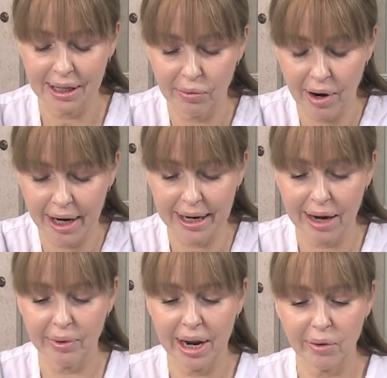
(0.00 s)
here right
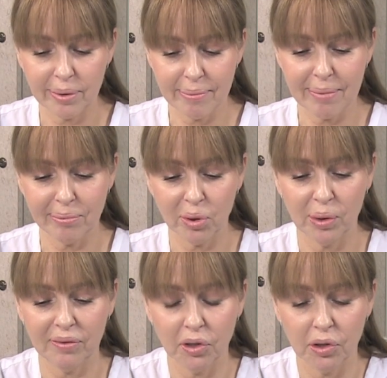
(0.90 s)
now. Now remember,
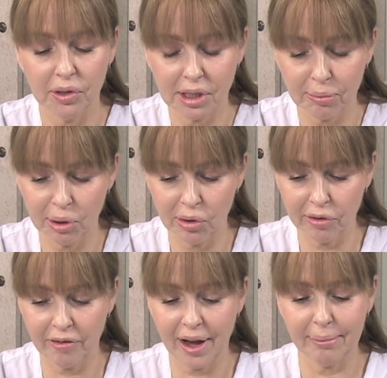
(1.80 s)
we've used the
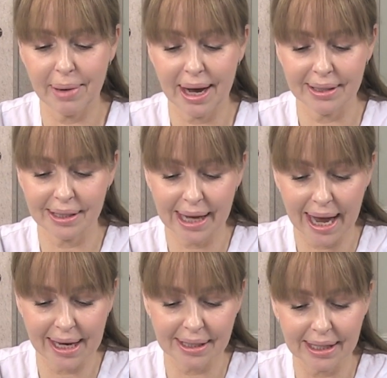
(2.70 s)
purifying mask
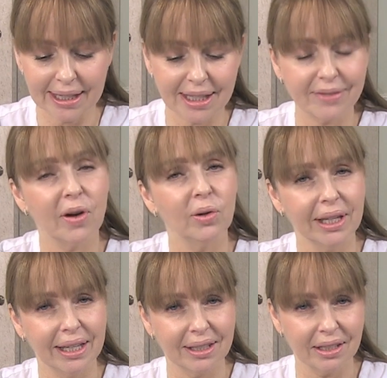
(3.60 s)
as an
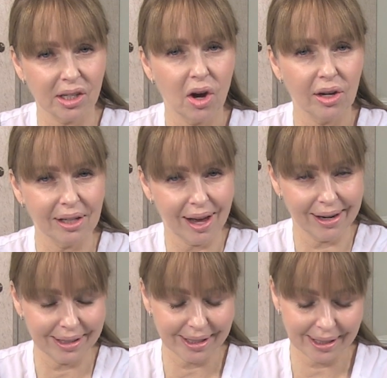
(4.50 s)
exfoliant on
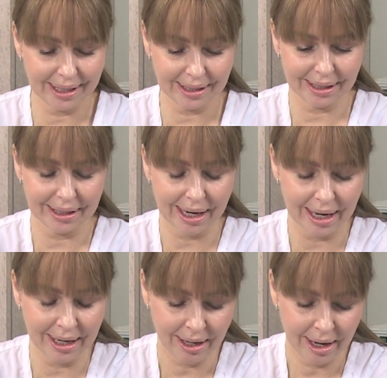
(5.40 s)
Laila's skin
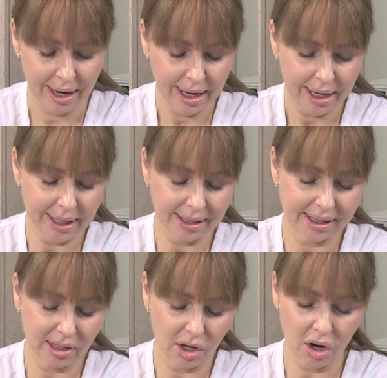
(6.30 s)
today.
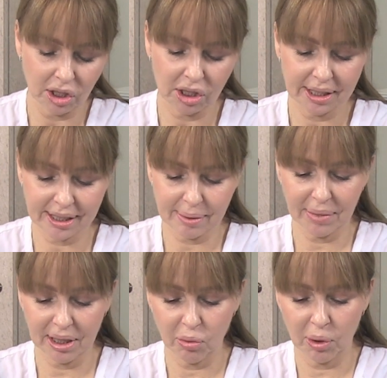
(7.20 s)
It's not
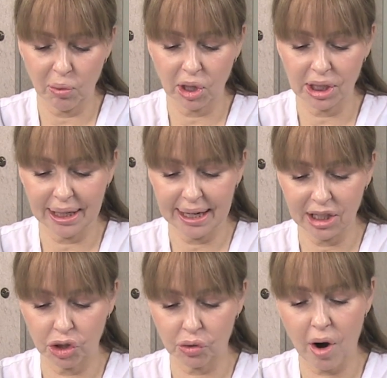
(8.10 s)
something that we want to
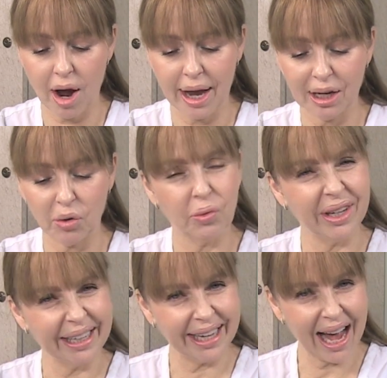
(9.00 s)
let dry really